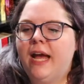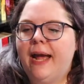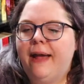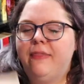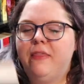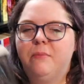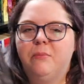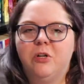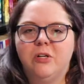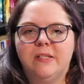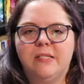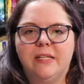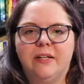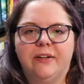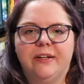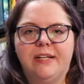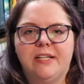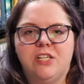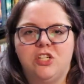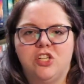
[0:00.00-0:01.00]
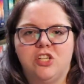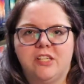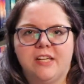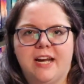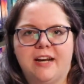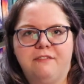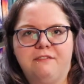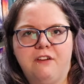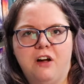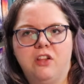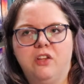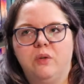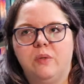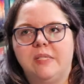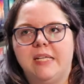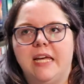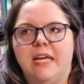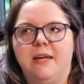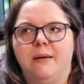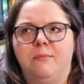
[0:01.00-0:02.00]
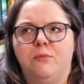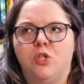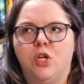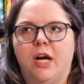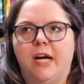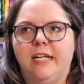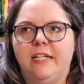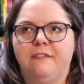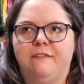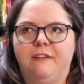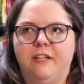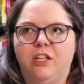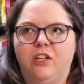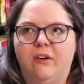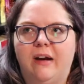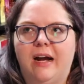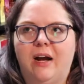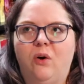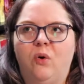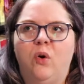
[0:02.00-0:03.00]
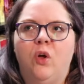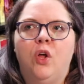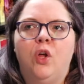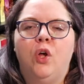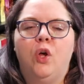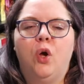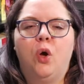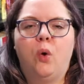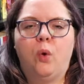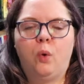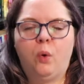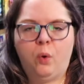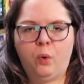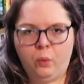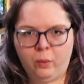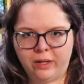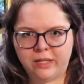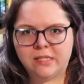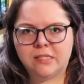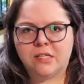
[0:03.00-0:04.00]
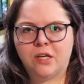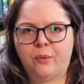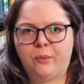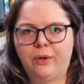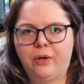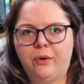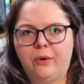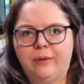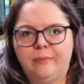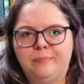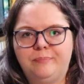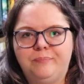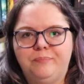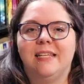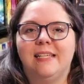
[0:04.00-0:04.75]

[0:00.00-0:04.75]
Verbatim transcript: And the book series just kind of follows him trying to figure out what's going on.